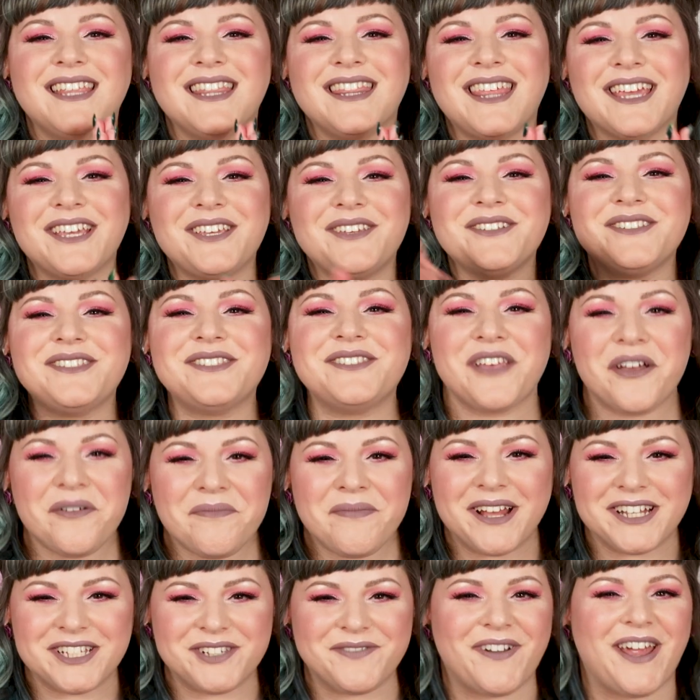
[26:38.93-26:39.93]
Thank you so
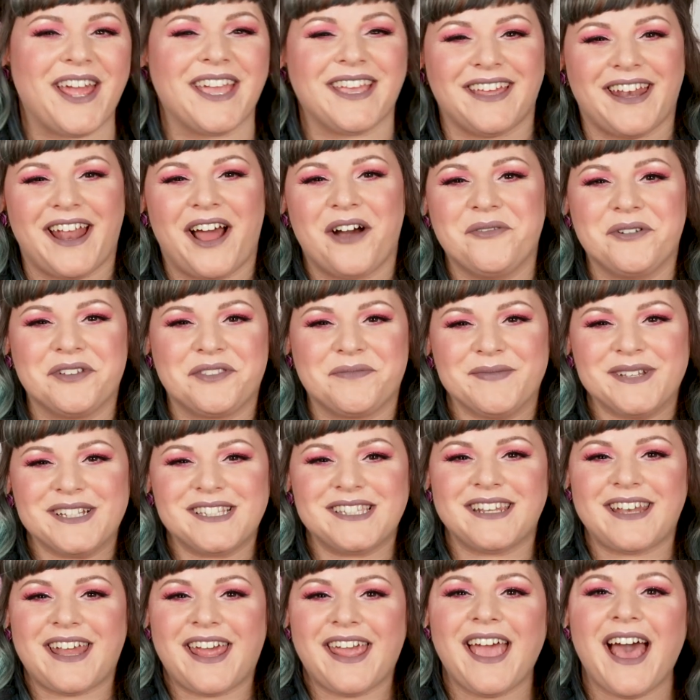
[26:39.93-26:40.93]
much for hanging out with me
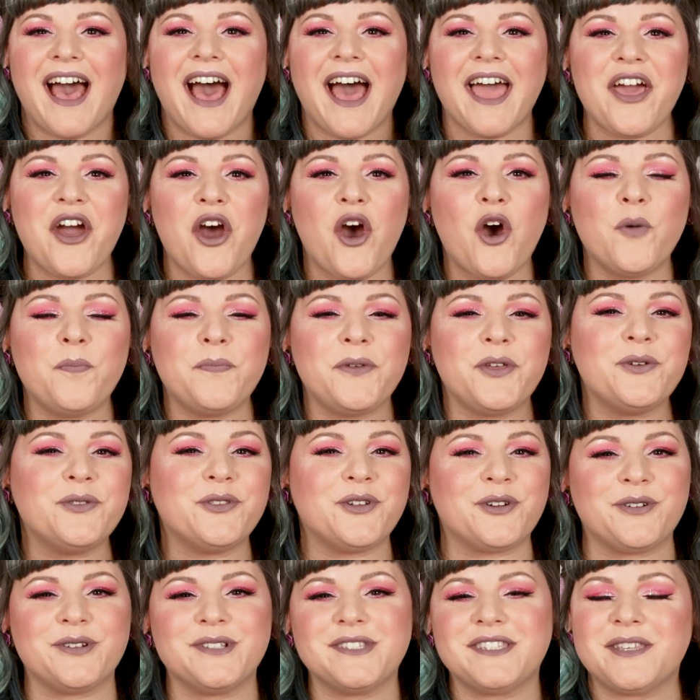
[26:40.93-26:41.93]
today. I hope you
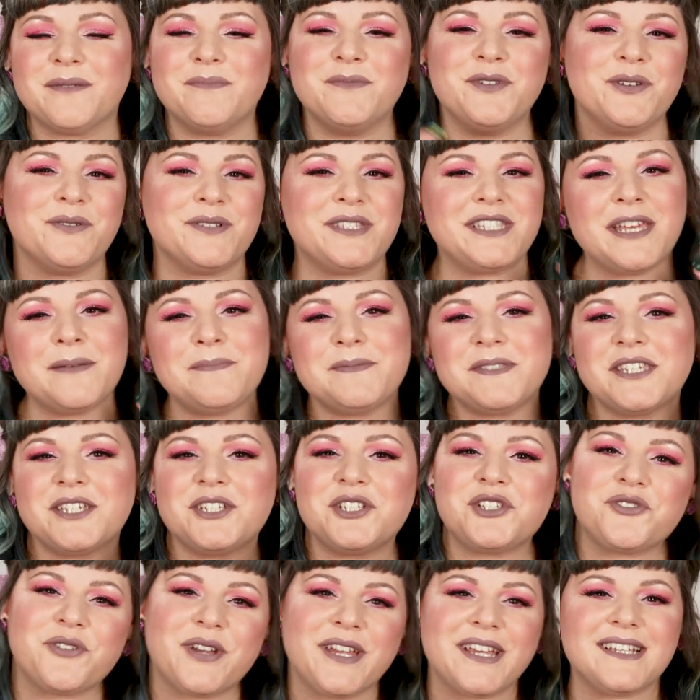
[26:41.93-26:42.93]
learned some new tips
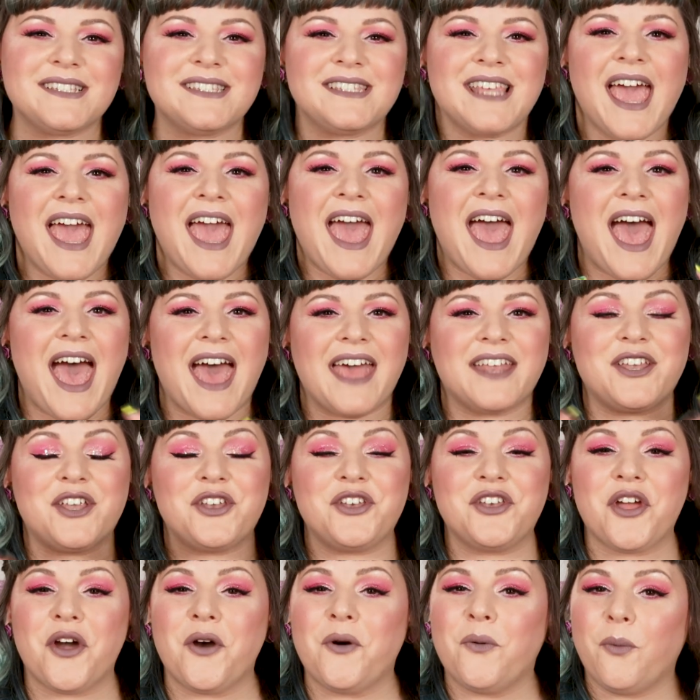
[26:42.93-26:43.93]
and tricks and
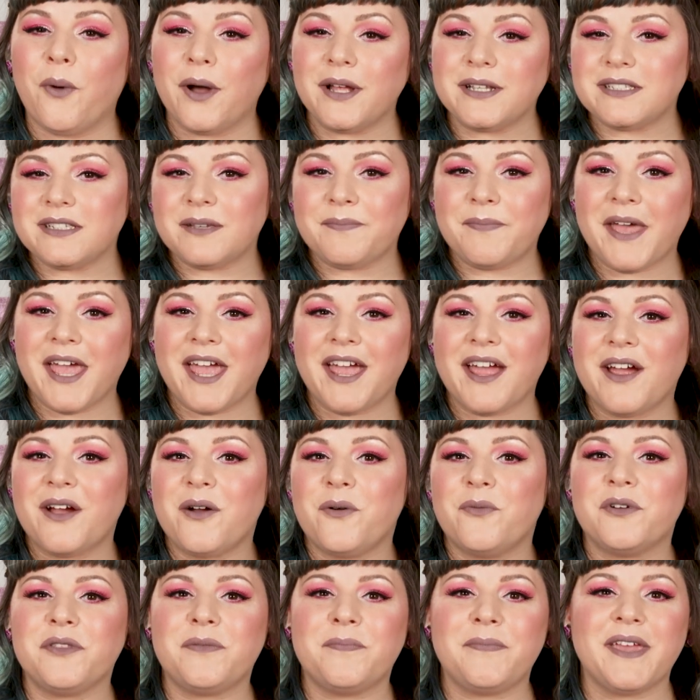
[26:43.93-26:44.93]
know what to pair
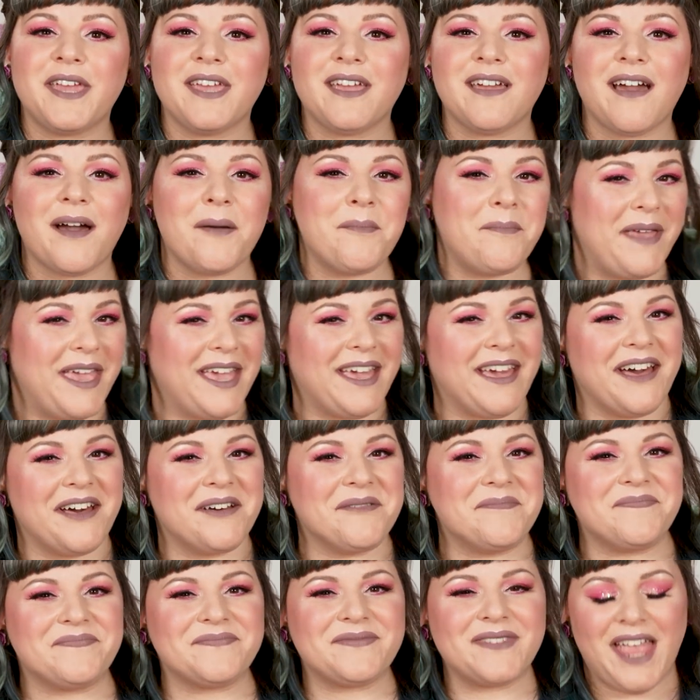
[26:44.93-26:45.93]
with pink
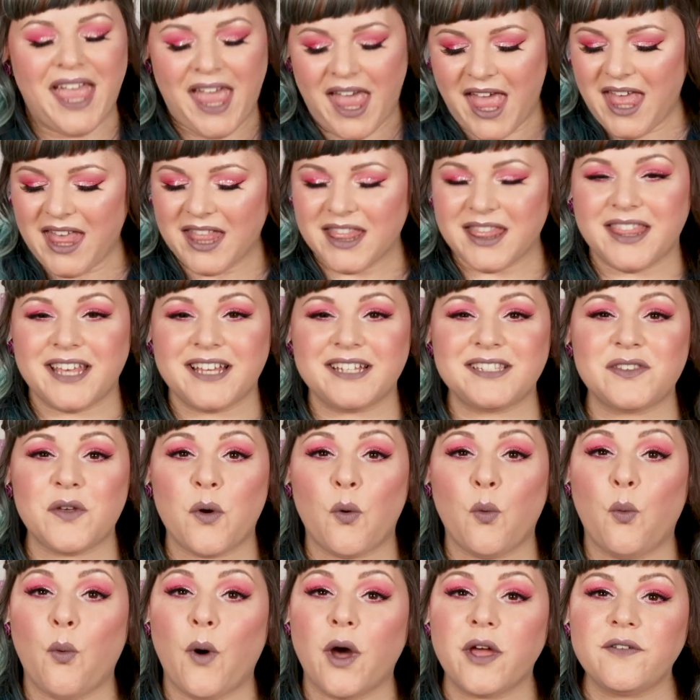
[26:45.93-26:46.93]
makeup. This
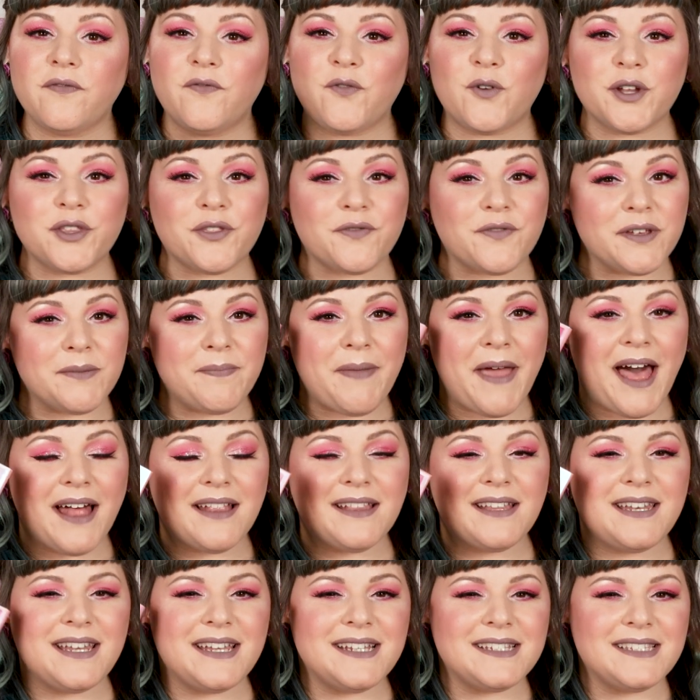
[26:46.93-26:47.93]
143
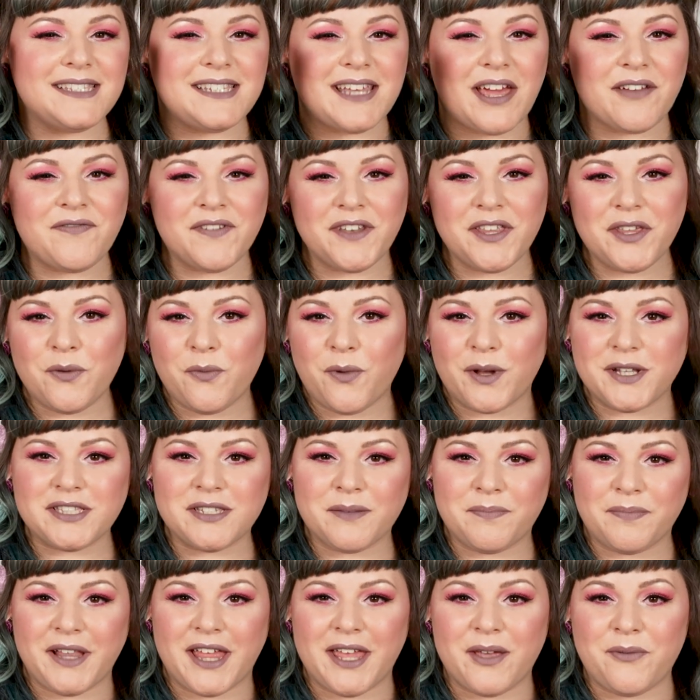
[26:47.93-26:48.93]
palette is definitely one to
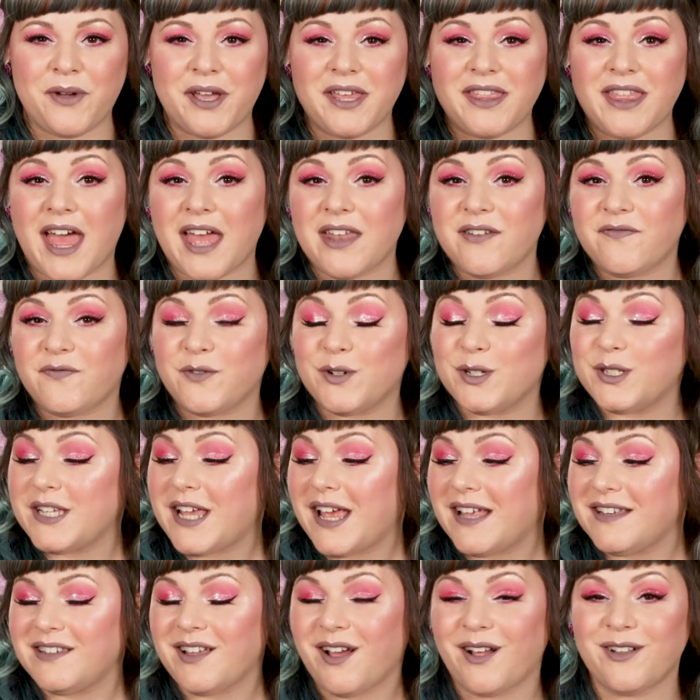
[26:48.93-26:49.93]
play with, and for
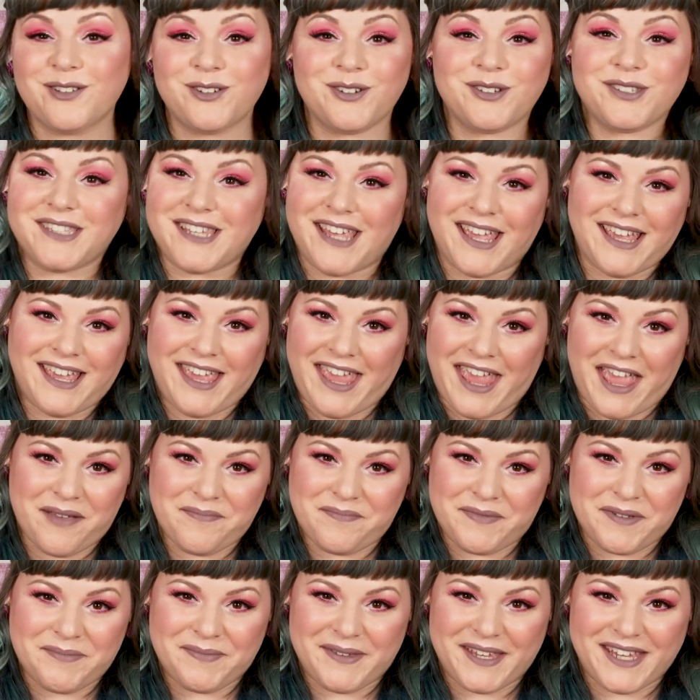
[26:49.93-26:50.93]
$10, it can't
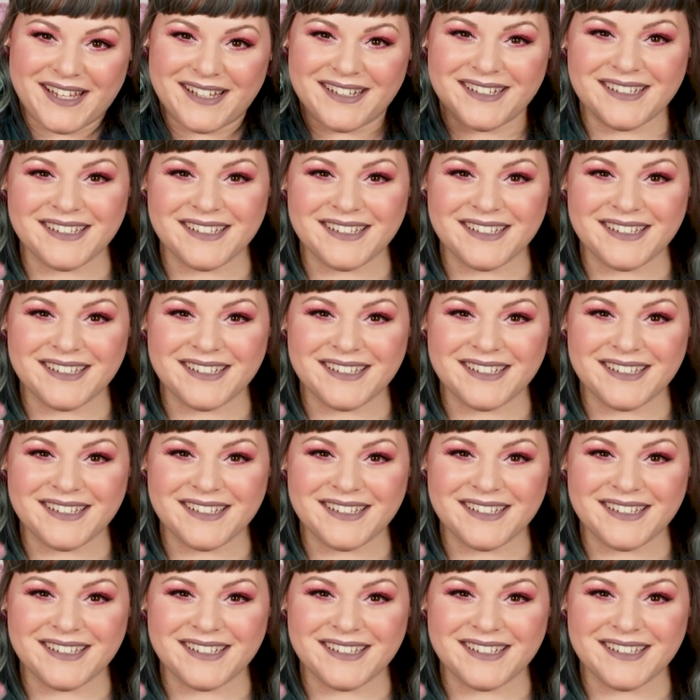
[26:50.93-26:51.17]
be beat.